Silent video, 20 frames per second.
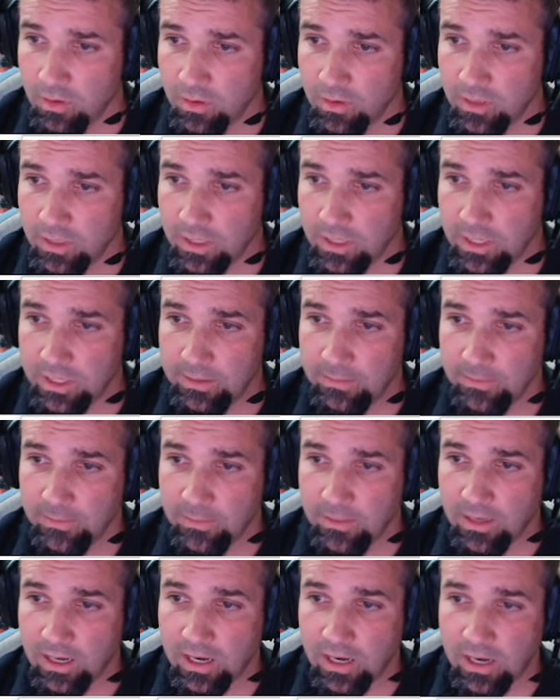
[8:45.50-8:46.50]
okay,
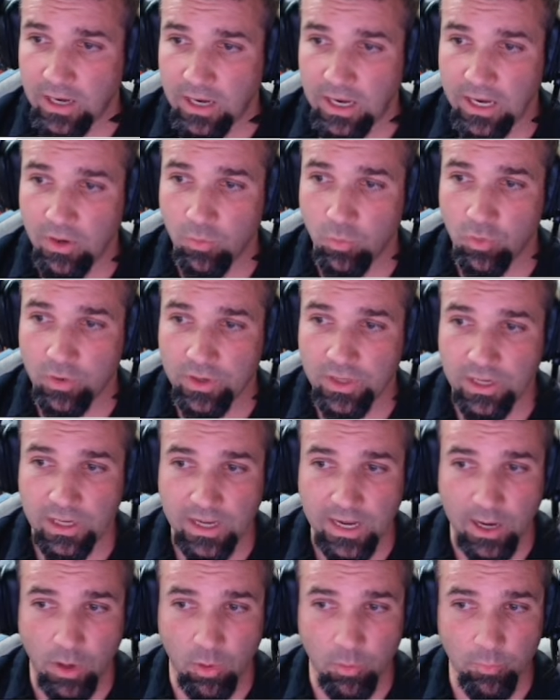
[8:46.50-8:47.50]
I will get an
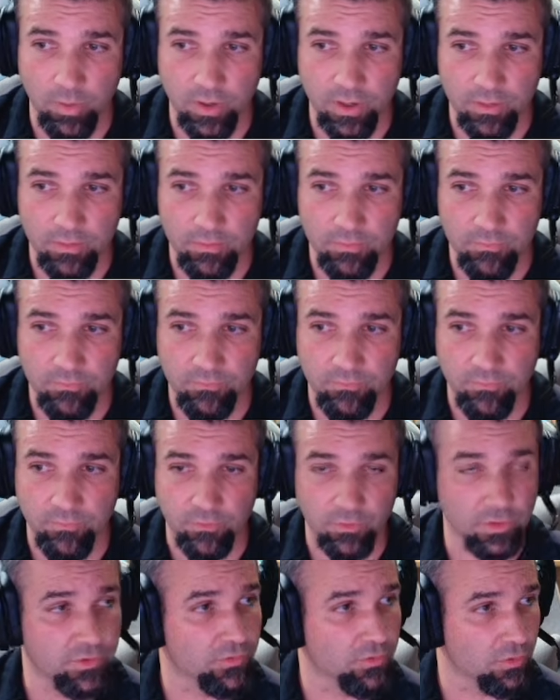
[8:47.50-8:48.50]
output
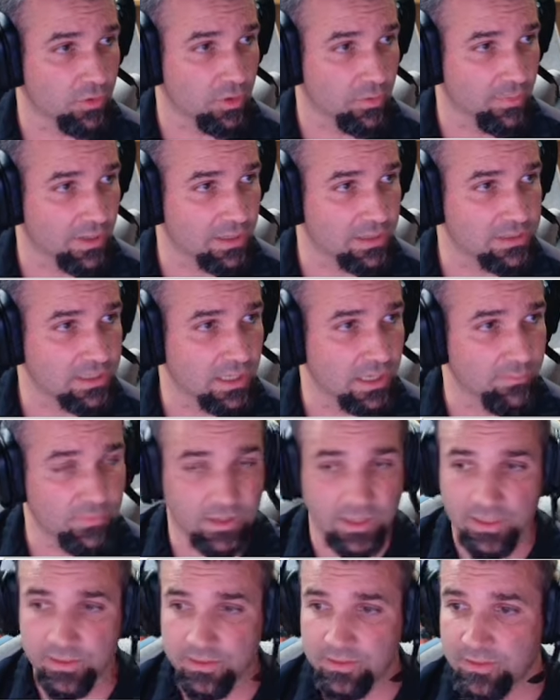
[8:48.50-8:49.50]
for a certain amount of time
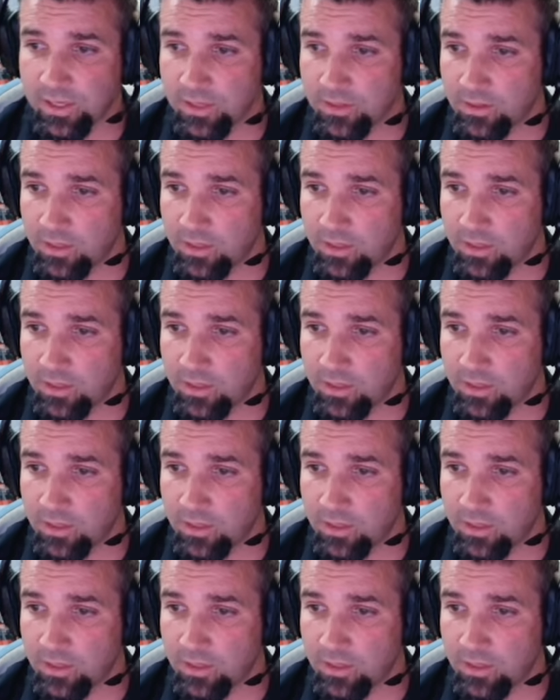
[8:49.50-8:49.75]
that I set.